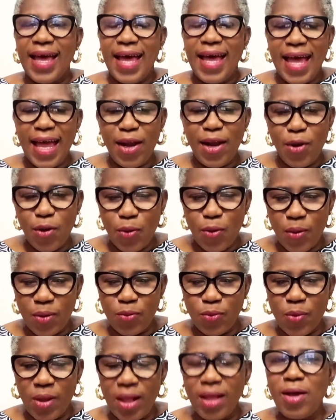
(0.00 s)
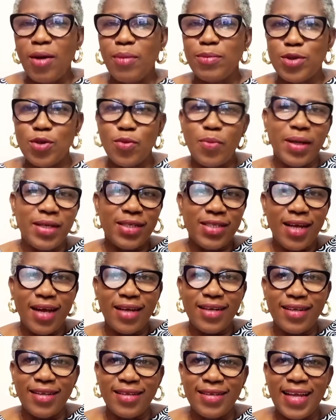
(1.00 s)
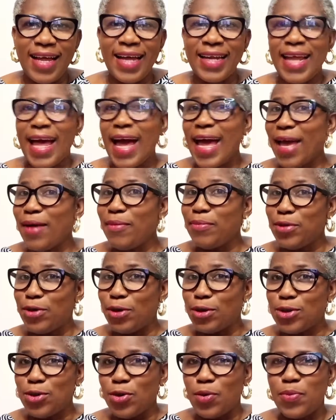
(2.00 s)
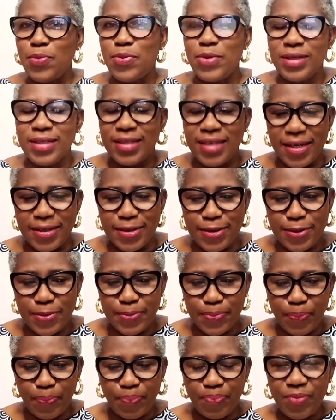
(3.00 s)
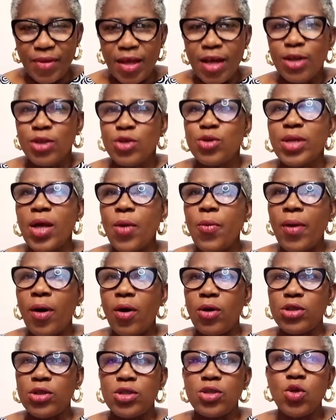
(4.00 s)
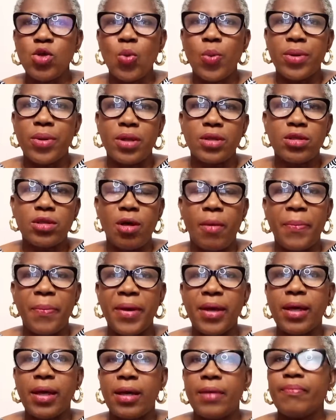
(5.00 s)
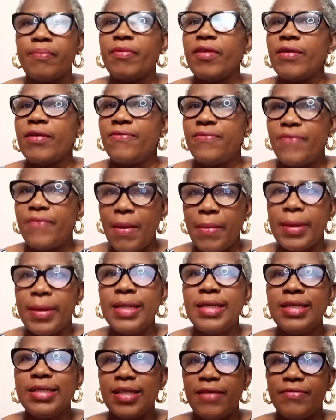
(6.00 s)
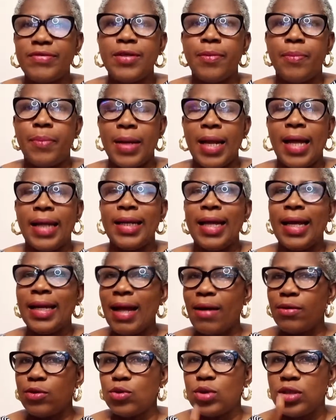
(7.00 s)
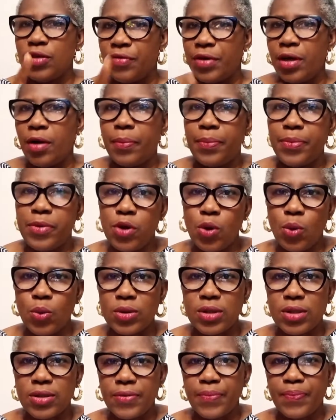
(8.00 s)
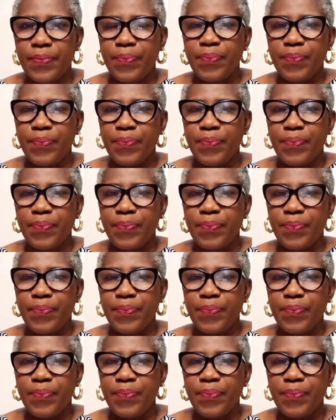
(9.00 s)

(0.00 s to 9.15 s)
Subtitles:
Hello and welcome to my channel, and I am Dr. Princess. Today we continue with the topic family safety plan and how to develop yours.